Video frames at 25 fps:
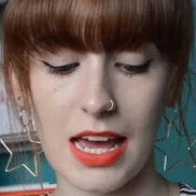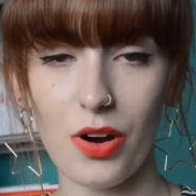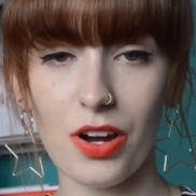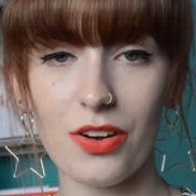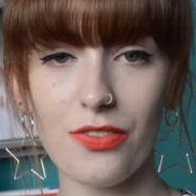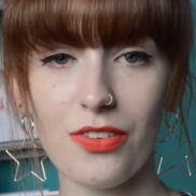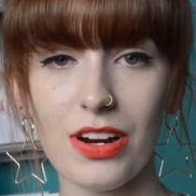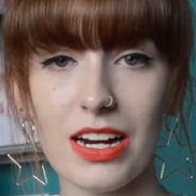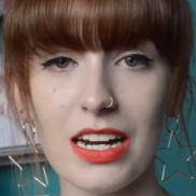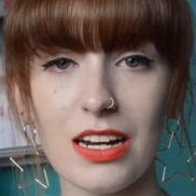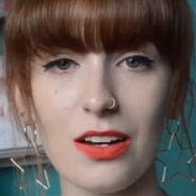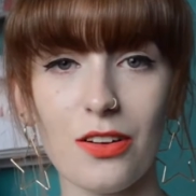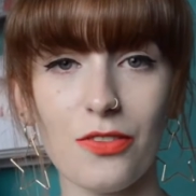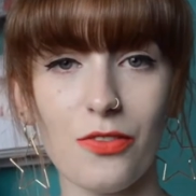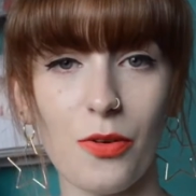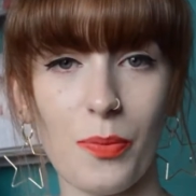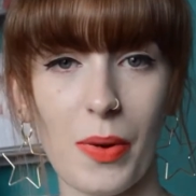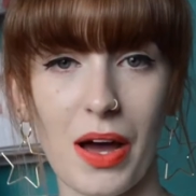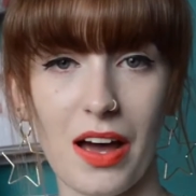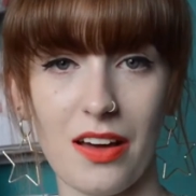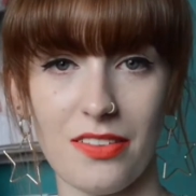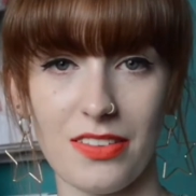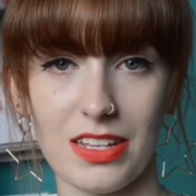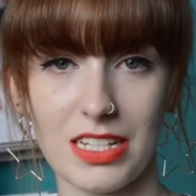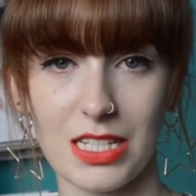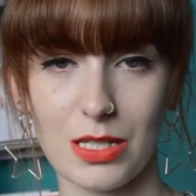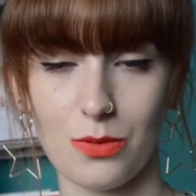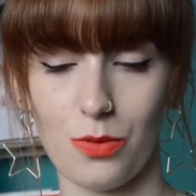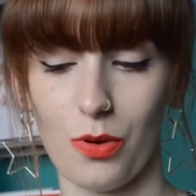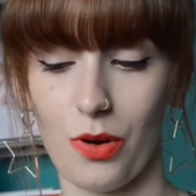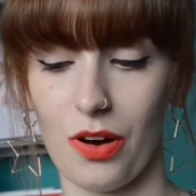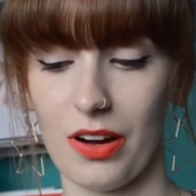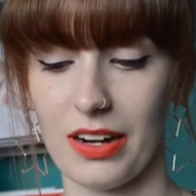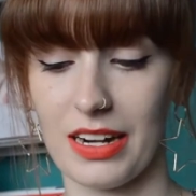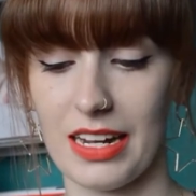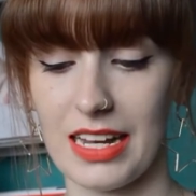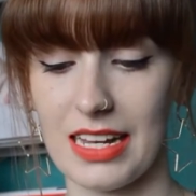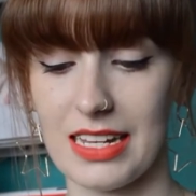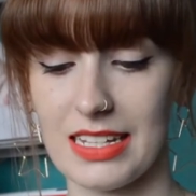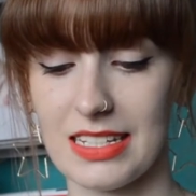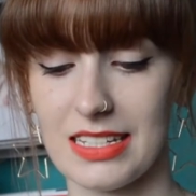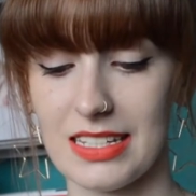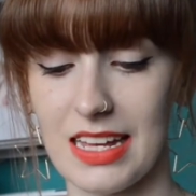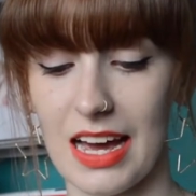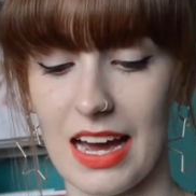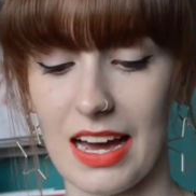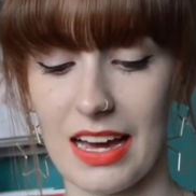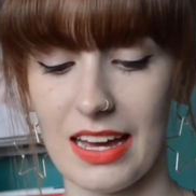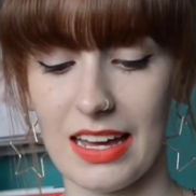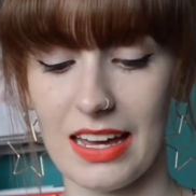What I really love about this one is
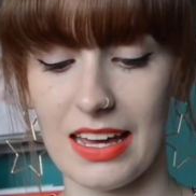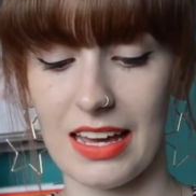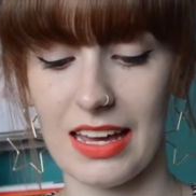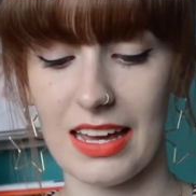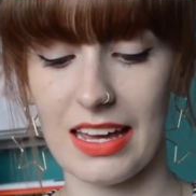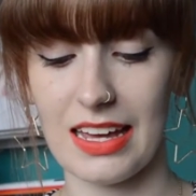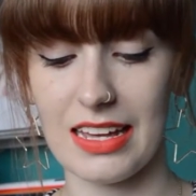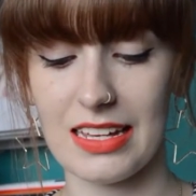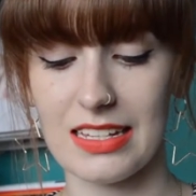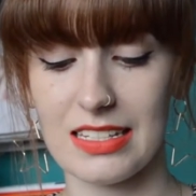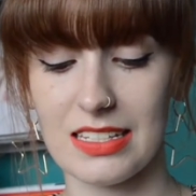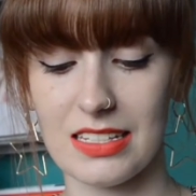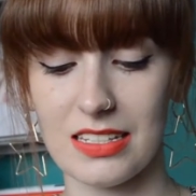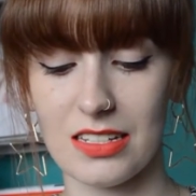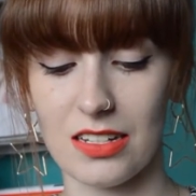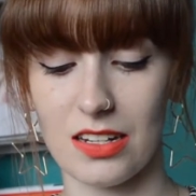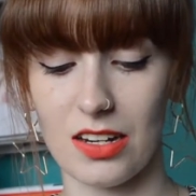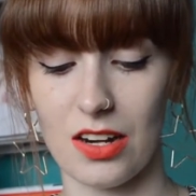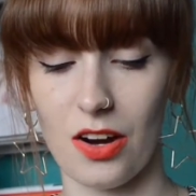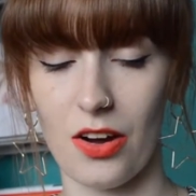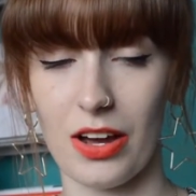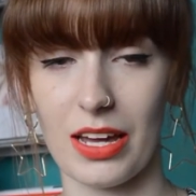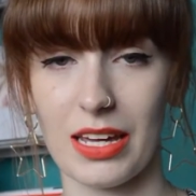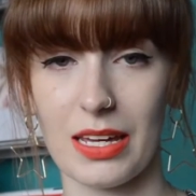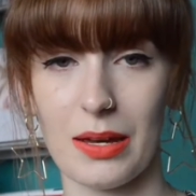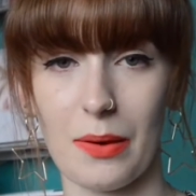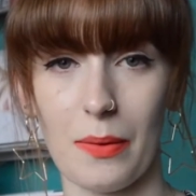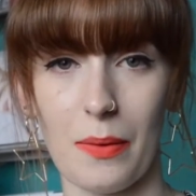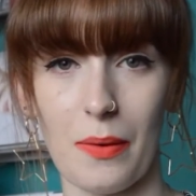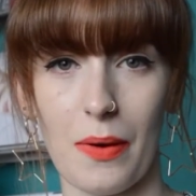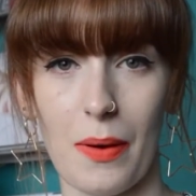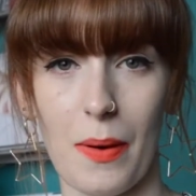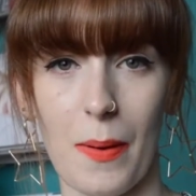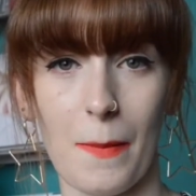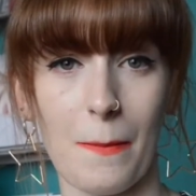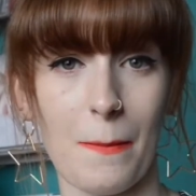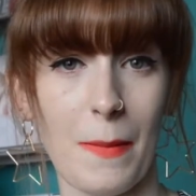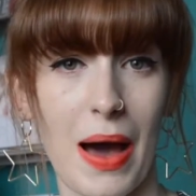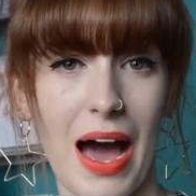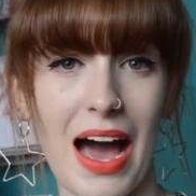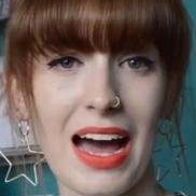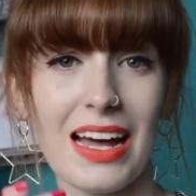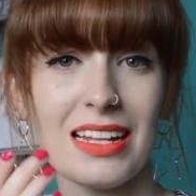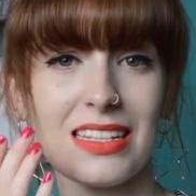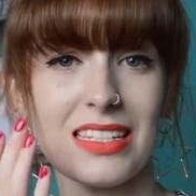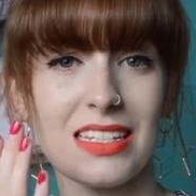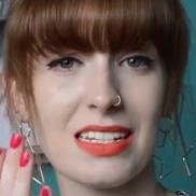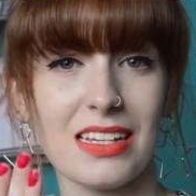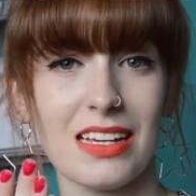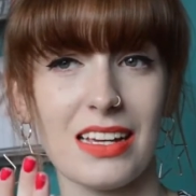that it is like a
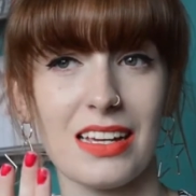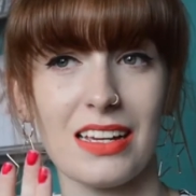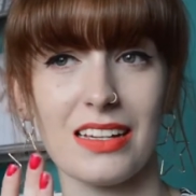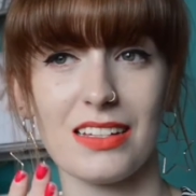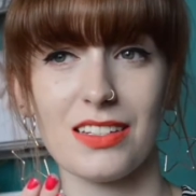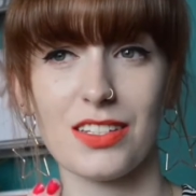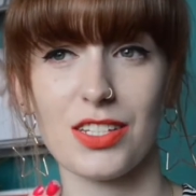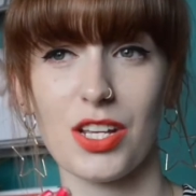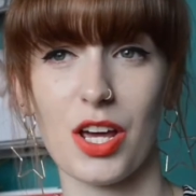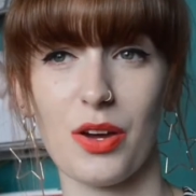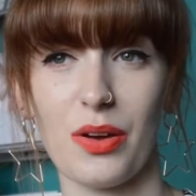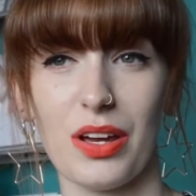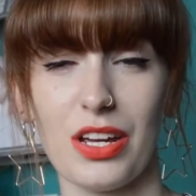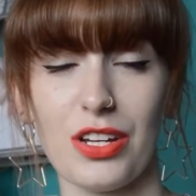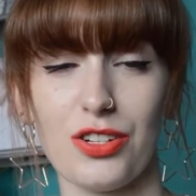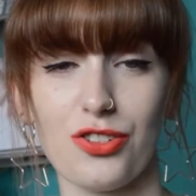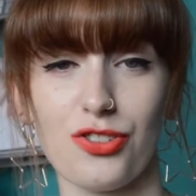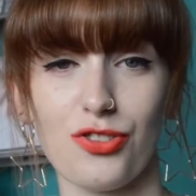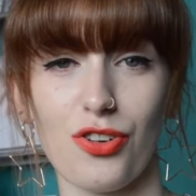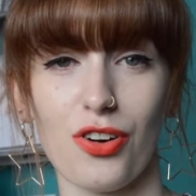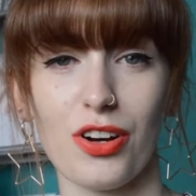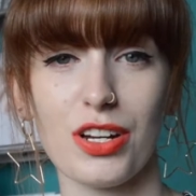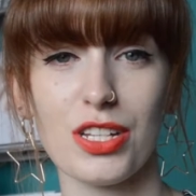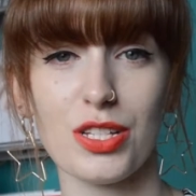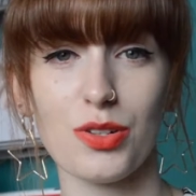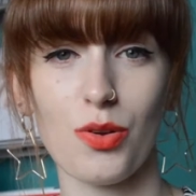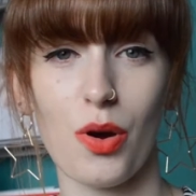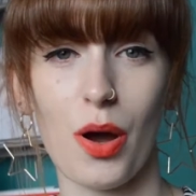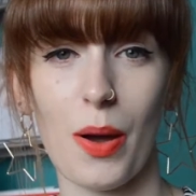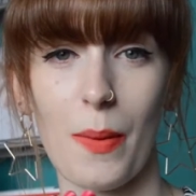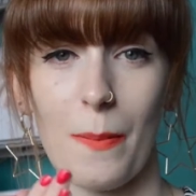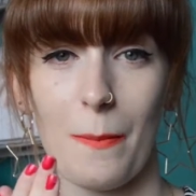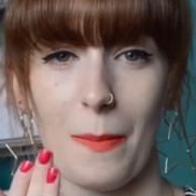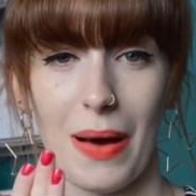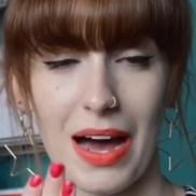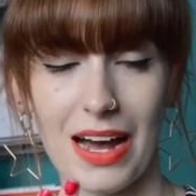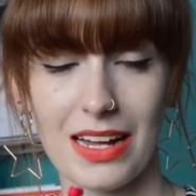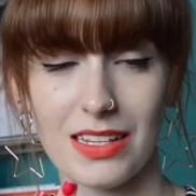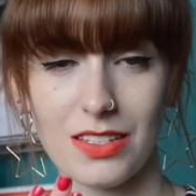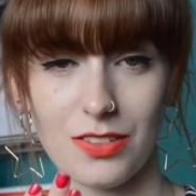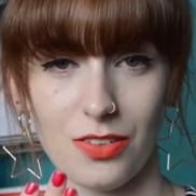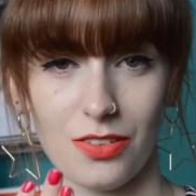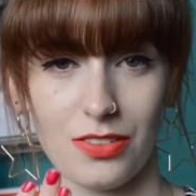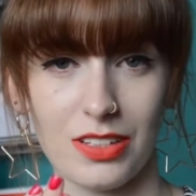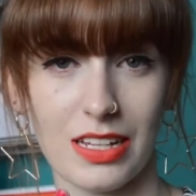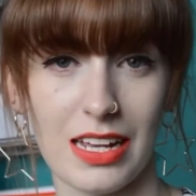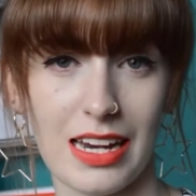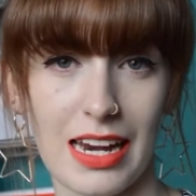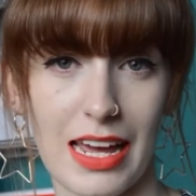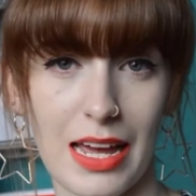matte, so it dries quite matte
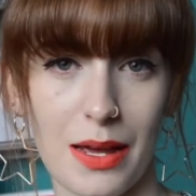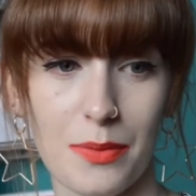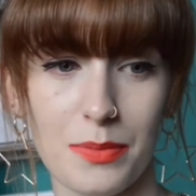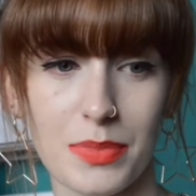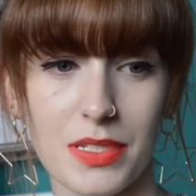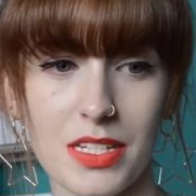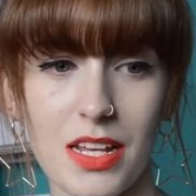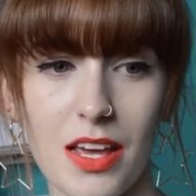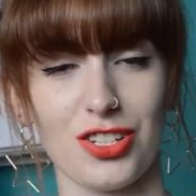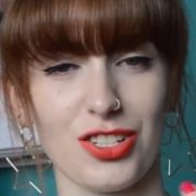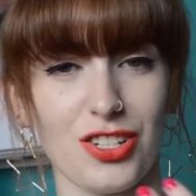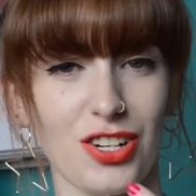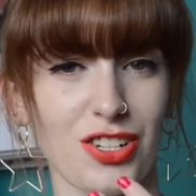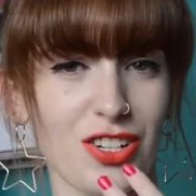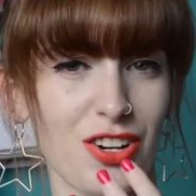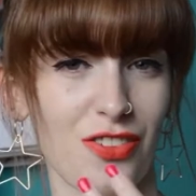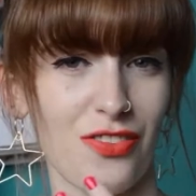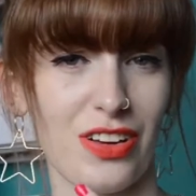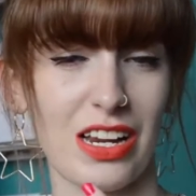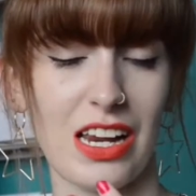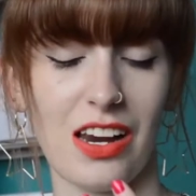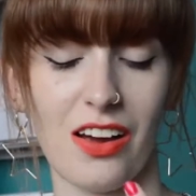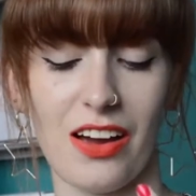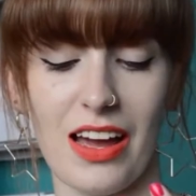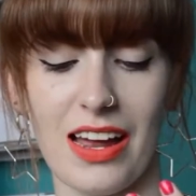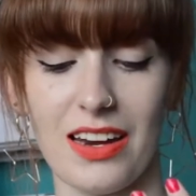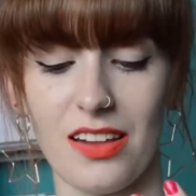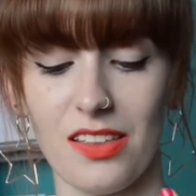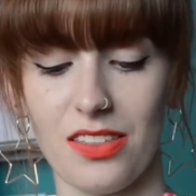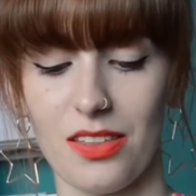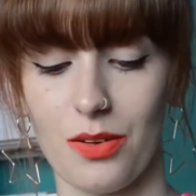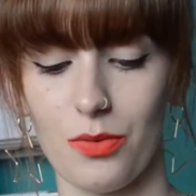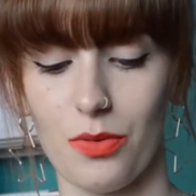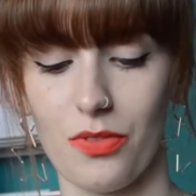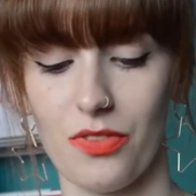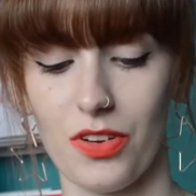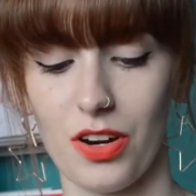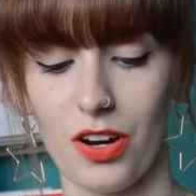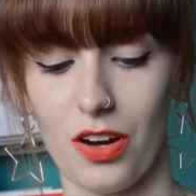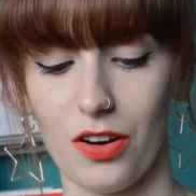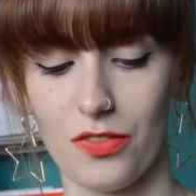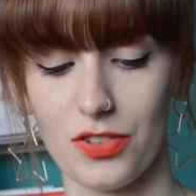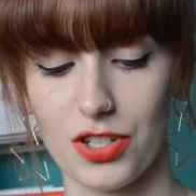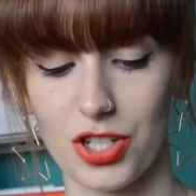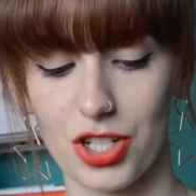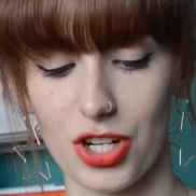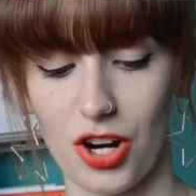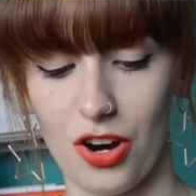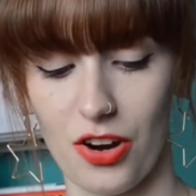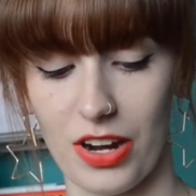on your lips, because I don't really like anything with a lot
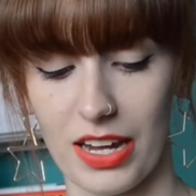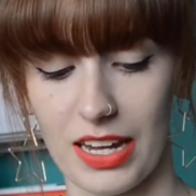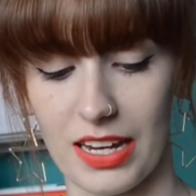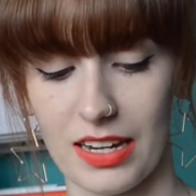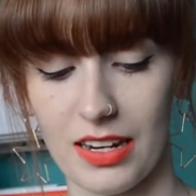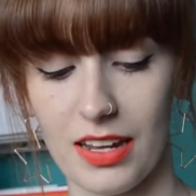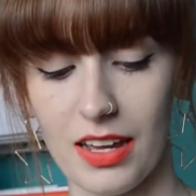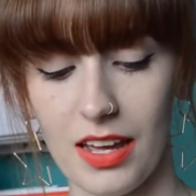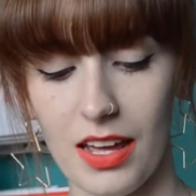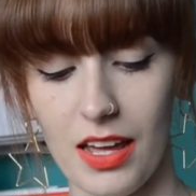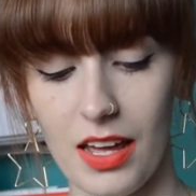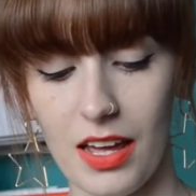of shine.